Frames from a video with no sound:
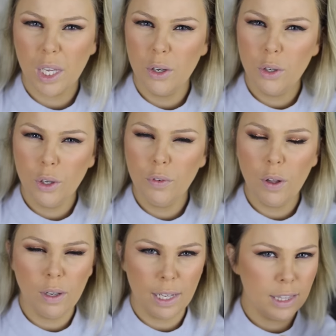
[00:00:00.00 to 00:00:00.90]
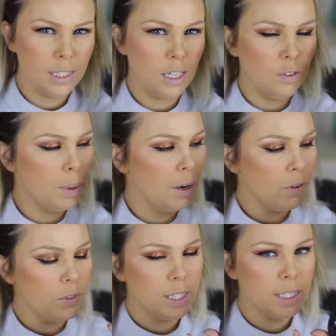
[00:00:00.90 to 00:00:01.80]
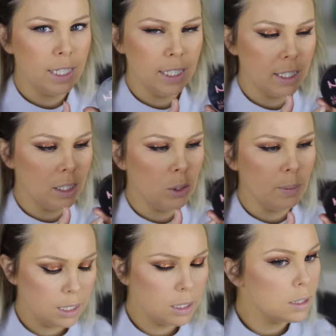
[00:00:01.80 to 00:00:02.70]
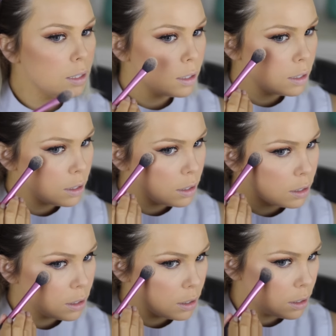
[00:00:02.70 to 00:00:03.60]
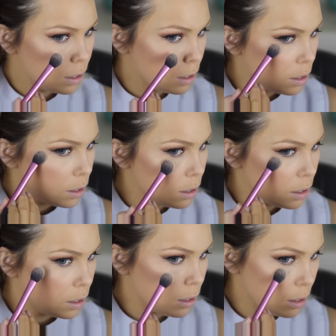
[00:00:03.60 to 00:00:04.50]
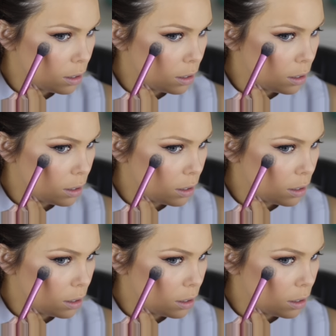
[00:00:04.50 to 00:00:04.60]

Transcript: I don't know if I'll like this enough, but I've got this NYX Illuminator in Ritualistic.